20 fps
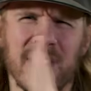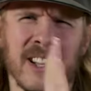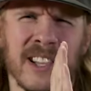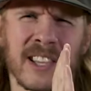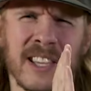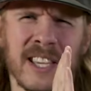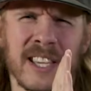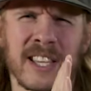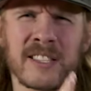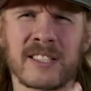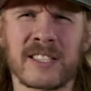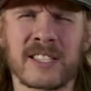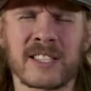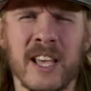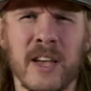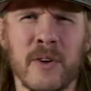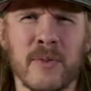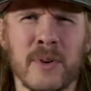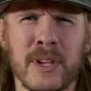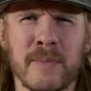clean
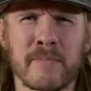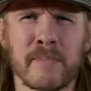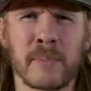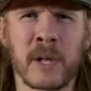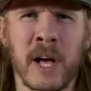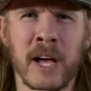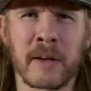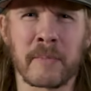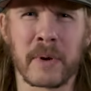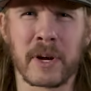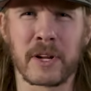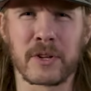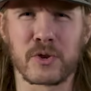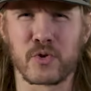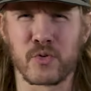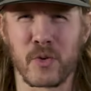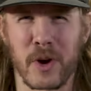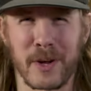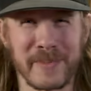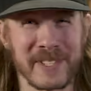sounding black metal
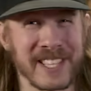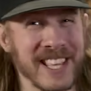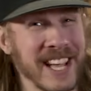drums,